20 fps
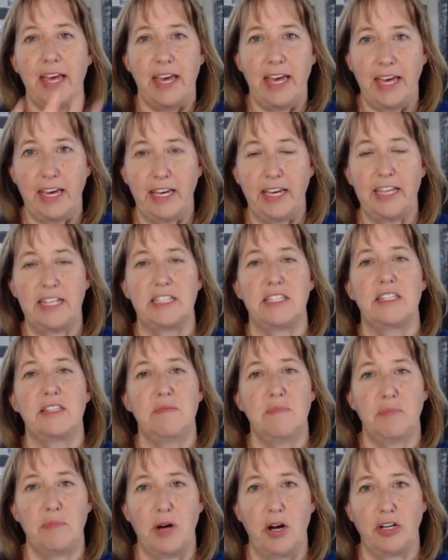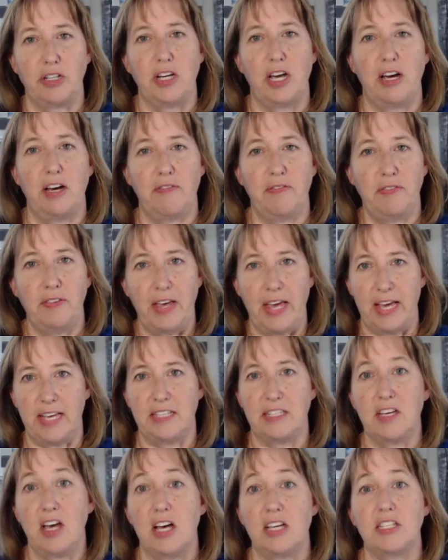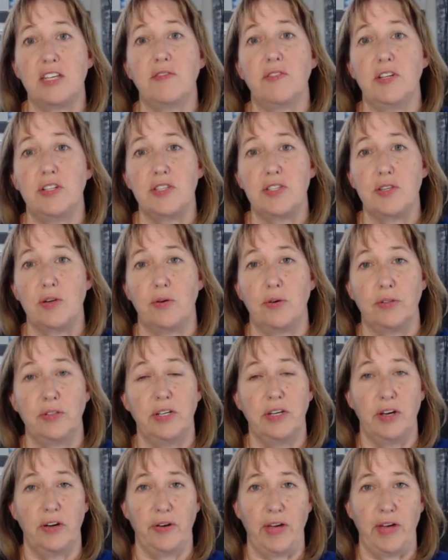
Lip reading: It gets marked off as cost of goods sold.